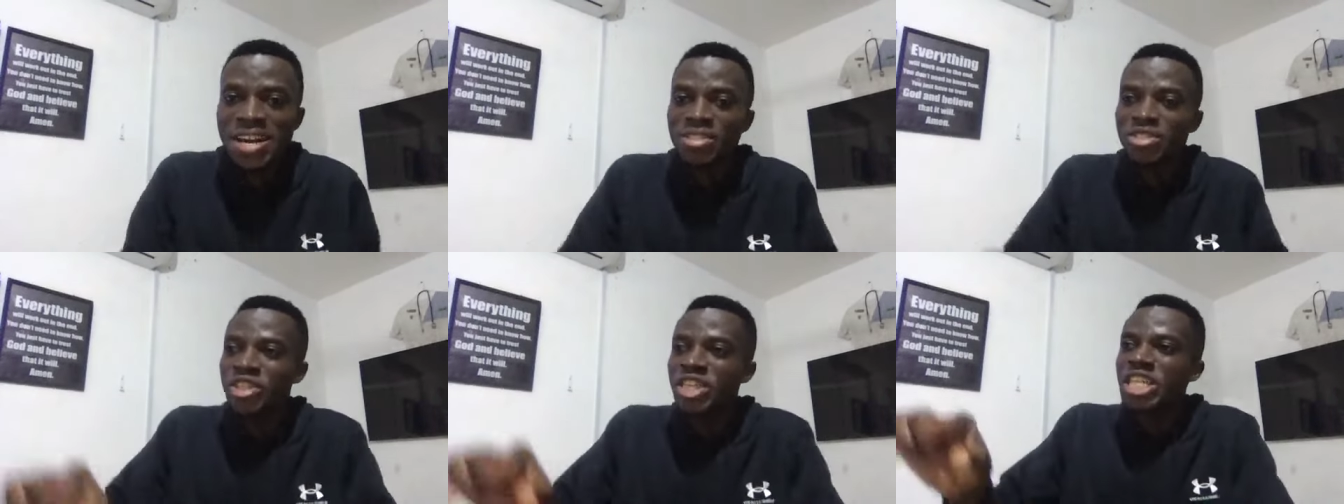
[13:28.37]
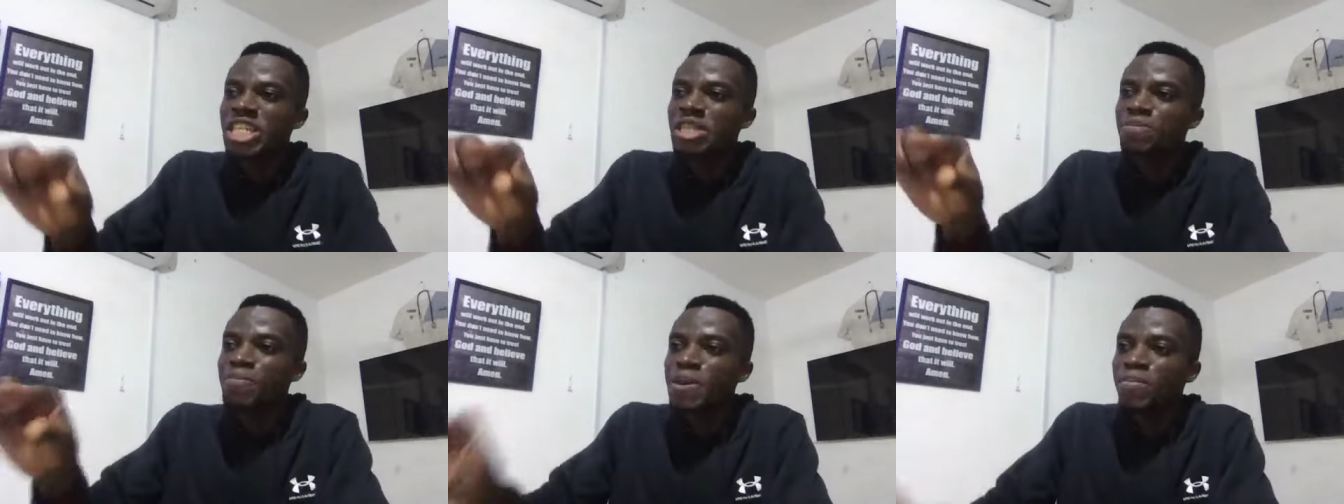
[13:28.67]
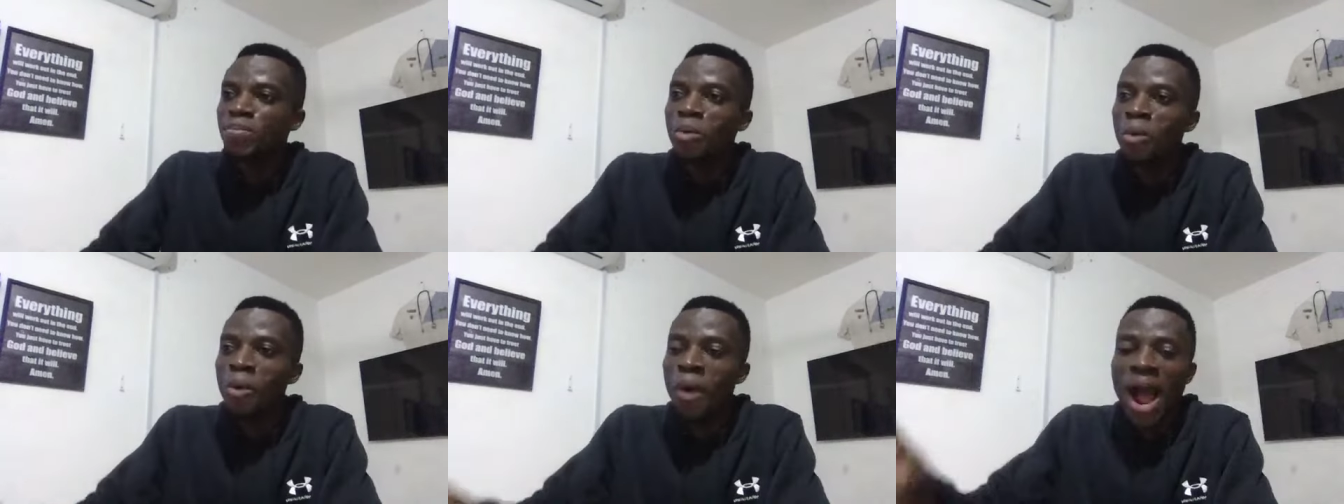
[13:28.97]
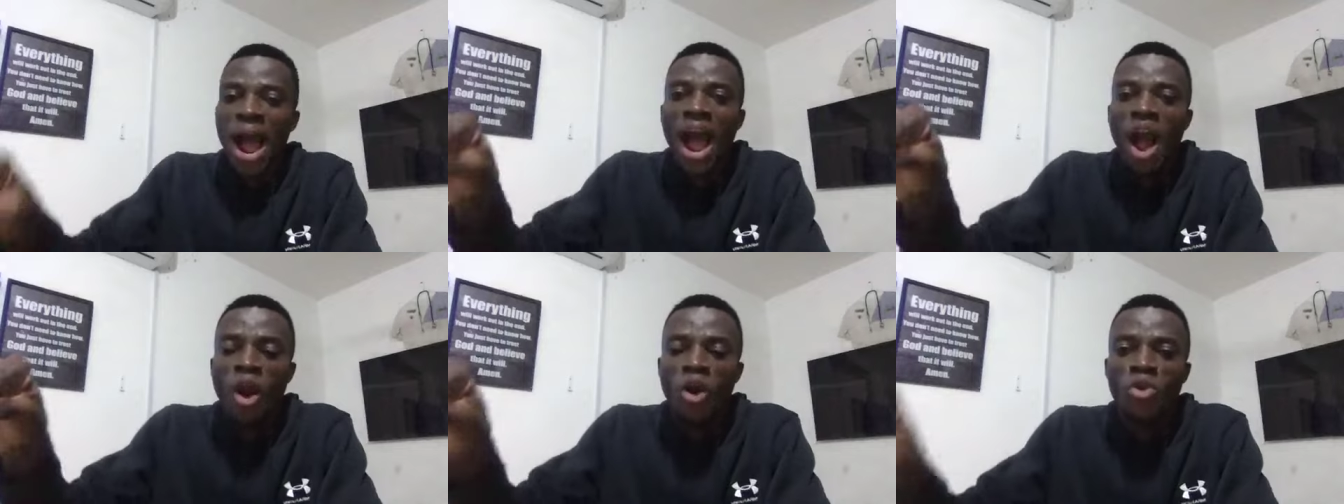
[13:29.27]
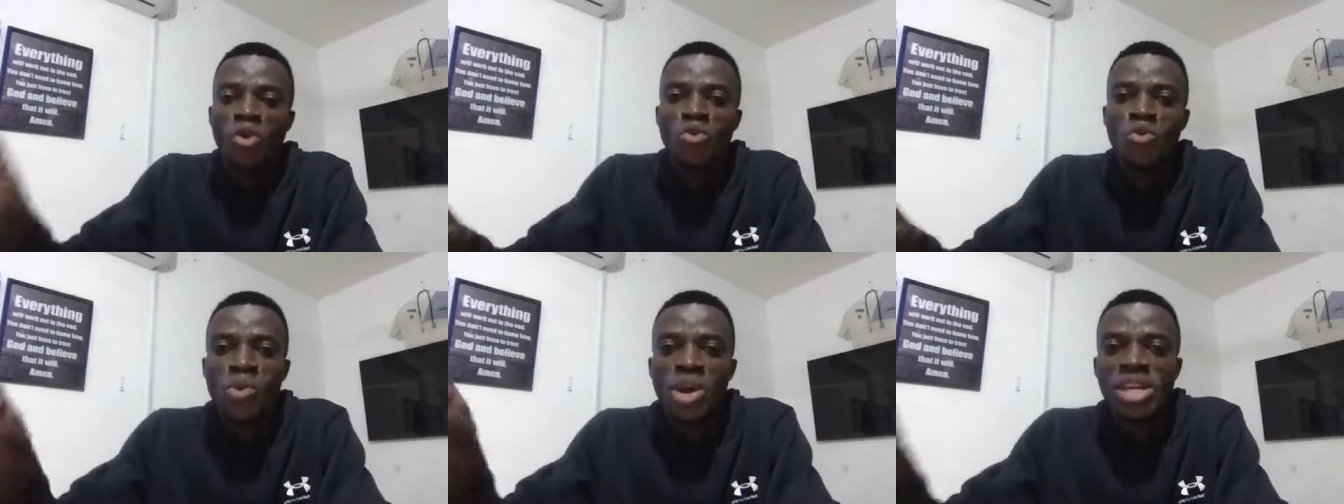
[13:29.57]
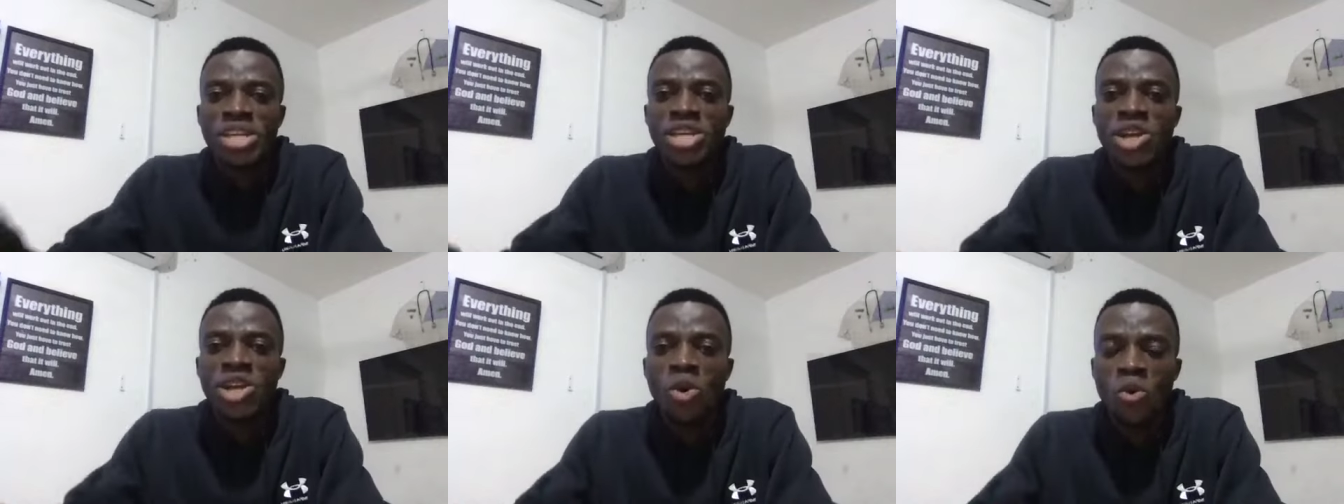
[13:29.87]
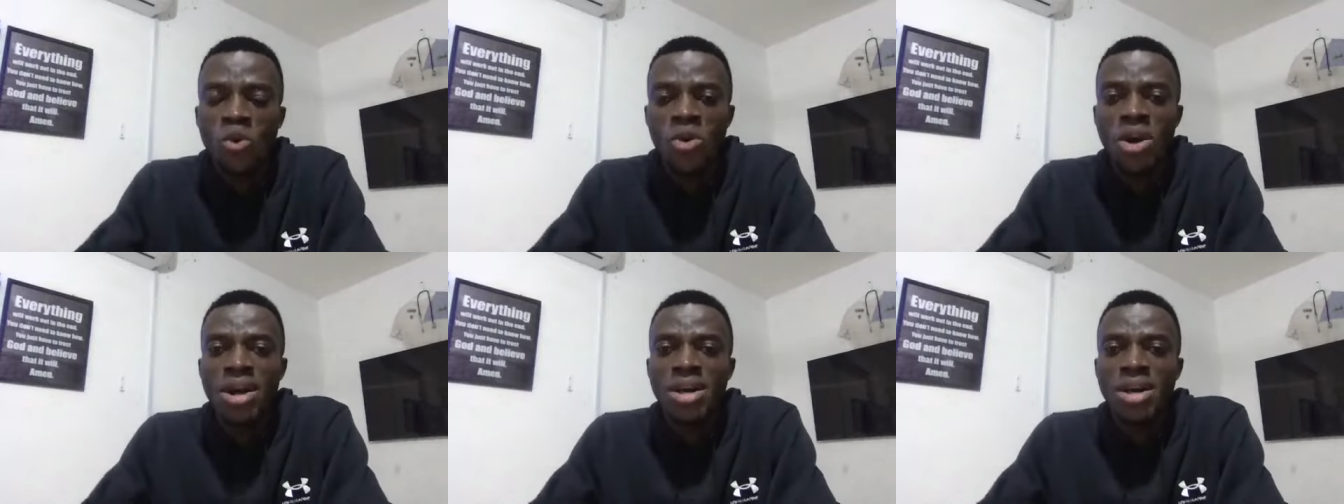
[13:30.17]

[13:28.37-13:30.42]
these people are on radio